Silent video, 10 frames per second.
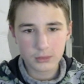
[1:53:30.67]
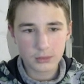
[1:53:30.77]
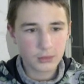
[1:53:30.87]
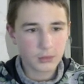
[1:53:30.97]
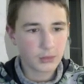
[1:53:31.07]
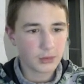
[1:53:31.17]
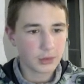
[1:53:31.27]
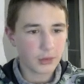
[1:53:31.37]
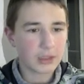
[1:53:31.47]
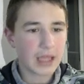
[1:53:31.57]
Good
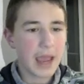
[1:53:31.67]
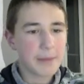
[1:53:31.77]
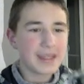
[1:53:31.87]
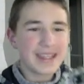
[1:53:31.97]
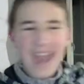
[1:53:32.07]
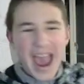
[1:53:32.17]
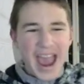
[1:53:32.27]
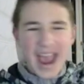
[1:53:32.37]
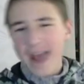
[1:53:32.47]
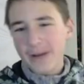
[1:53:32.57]
game! Yeah,
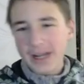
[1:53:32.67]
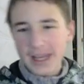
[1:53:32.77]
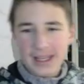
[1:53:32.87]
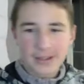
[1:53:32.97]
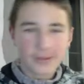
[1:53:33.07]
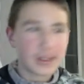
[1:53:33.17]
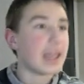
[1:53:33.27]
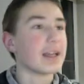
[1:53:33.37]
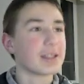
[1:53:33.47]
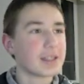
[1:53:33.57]
I won it! Okay,
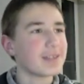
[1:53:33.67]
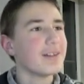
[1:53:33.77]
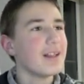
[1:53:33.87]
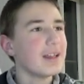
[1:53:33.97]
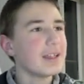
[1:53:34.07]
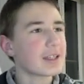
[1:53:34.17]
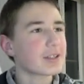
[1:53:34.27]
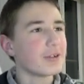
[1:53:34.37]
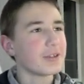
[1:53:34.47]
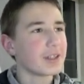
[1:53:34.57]
yes. Yes,
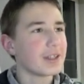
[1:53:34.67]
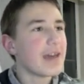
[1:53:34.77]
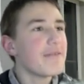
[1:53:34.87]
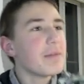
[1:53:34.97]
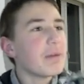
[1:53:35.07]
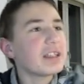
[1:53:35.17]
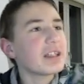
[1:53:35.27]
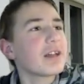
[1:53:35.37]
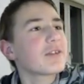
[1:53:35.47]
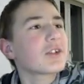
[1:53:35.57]
content. Everybody
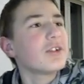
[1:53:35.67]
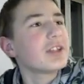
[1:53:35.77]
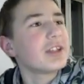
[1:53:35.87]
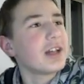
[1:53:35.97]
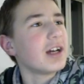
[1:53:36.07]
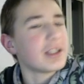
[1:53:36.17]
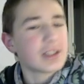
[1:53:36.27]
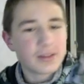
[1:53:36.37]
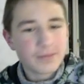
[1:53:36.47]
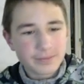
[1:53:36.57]
loves content, guys.